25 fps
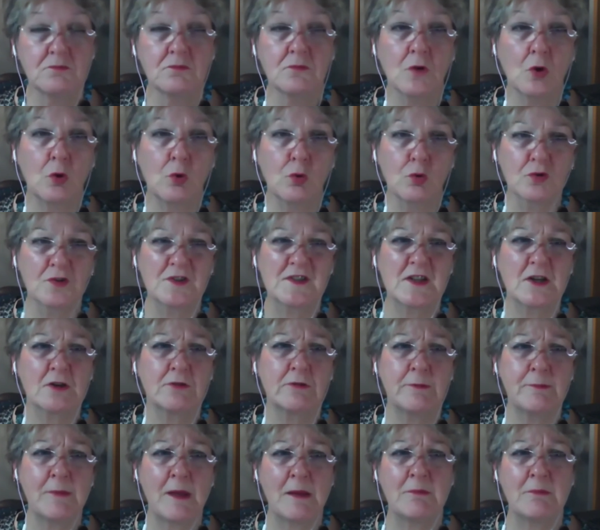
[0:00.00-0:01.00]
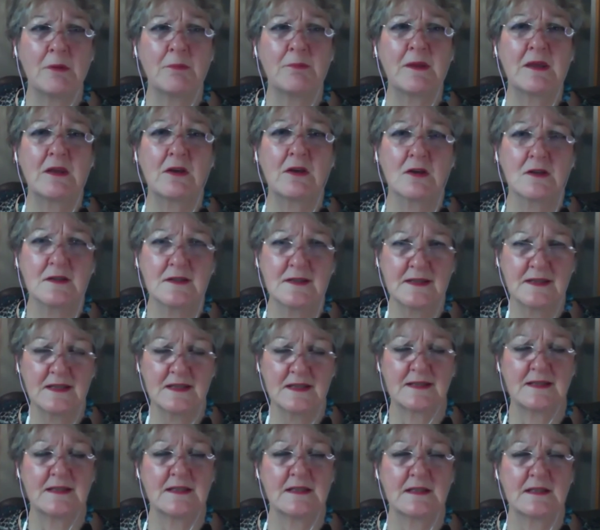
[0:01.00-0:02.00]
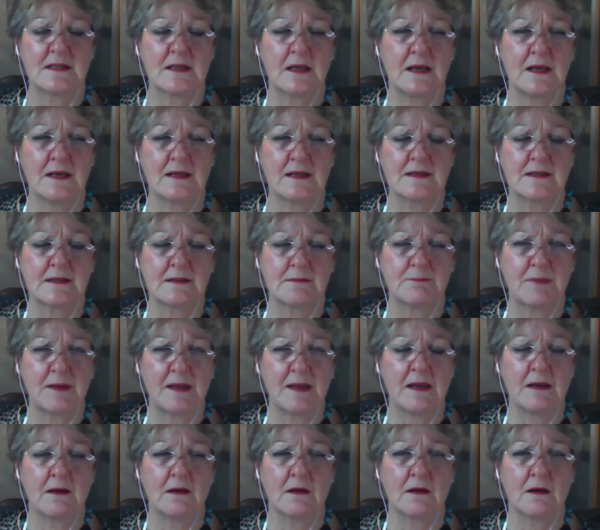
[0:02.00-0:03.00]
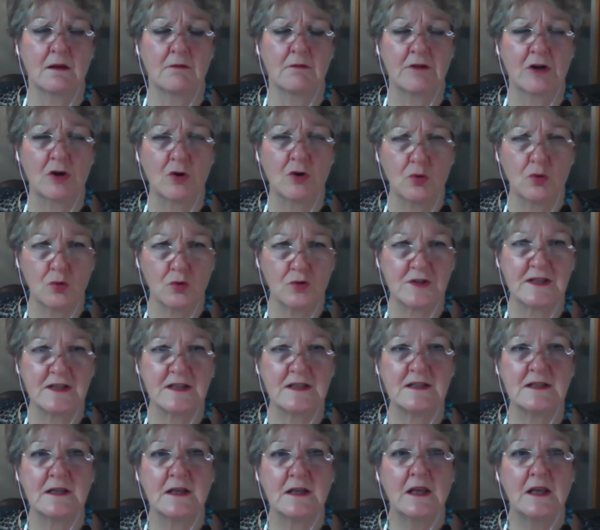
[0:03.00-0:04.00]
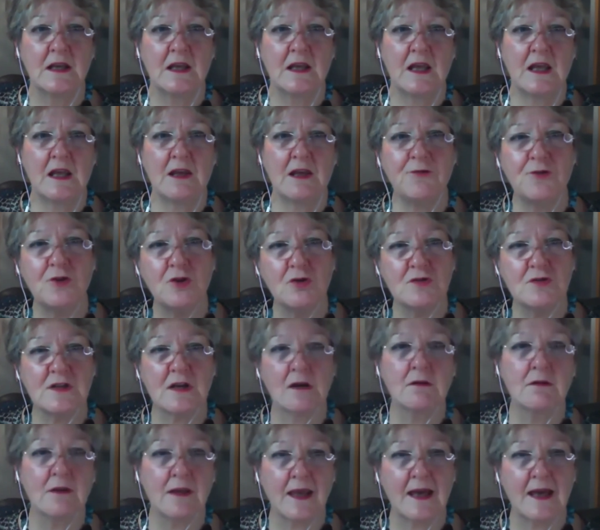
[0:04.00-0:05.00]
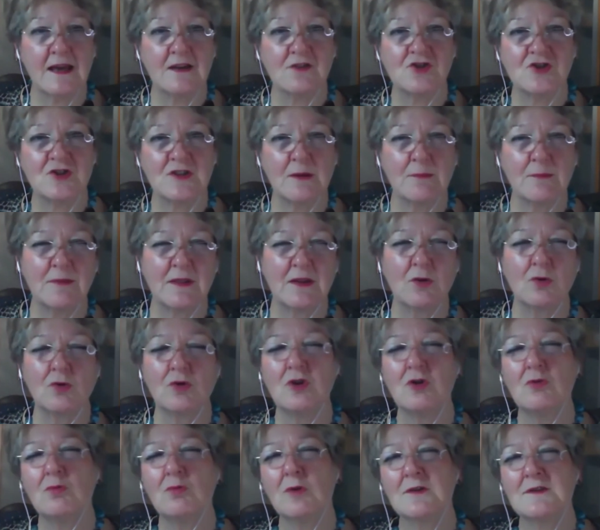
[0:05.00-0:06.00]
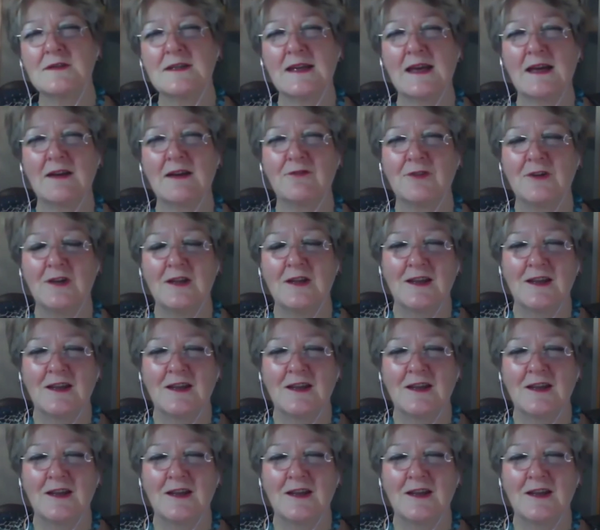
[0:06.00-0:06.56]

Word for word: also remember because this is is being recorded if you don't catch something or you want to have